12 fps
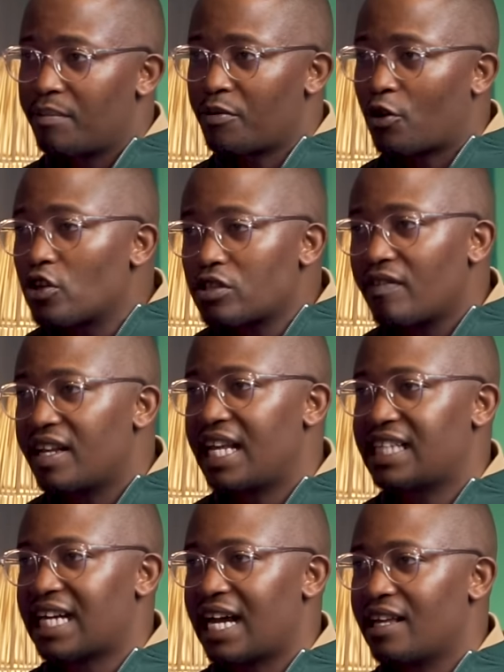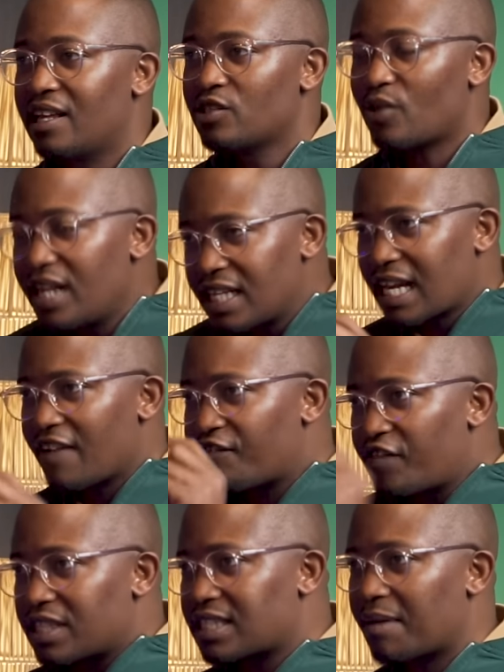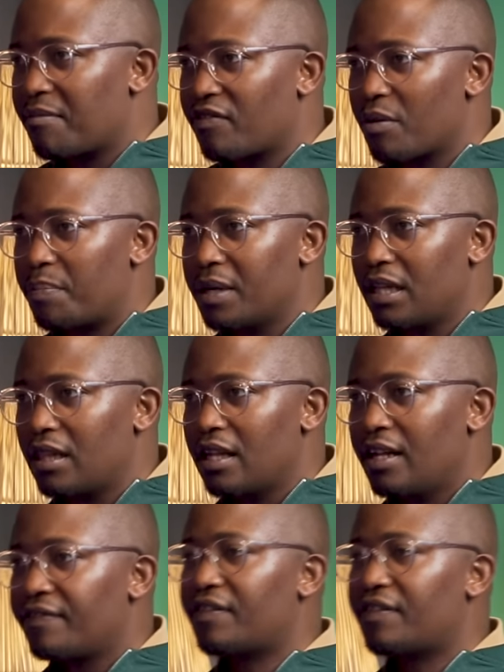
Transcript: because of NHI. So NHI fits some of the bill,